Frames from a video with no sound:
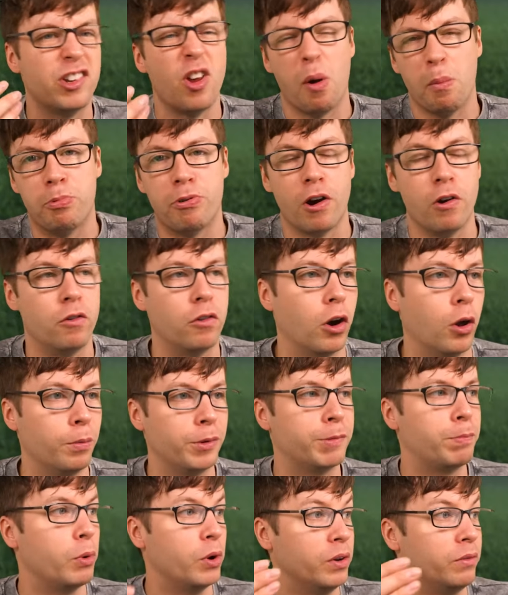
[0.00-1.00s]
not pro
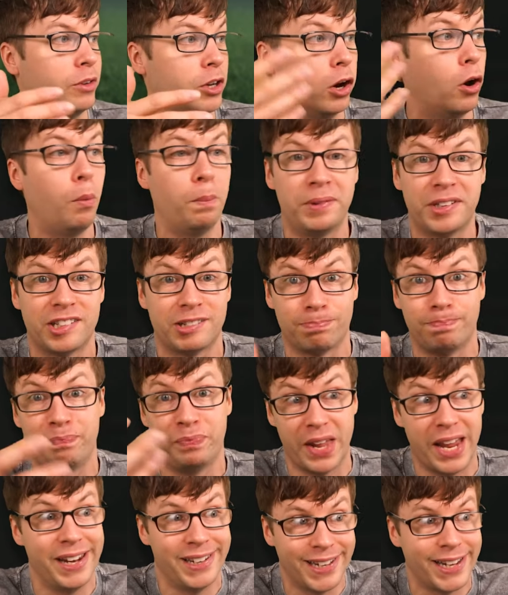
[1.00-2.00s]
clubs, but clubs
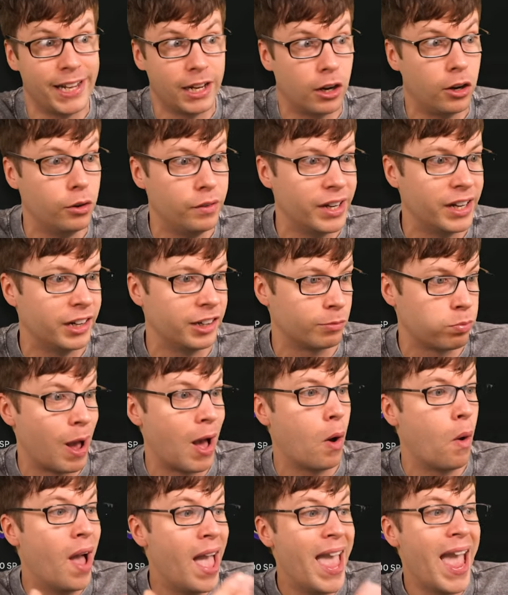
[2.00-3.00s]
is included as
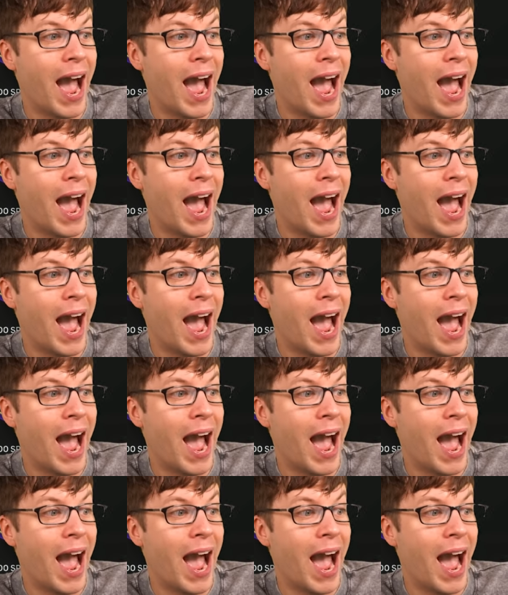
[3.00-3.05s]
well.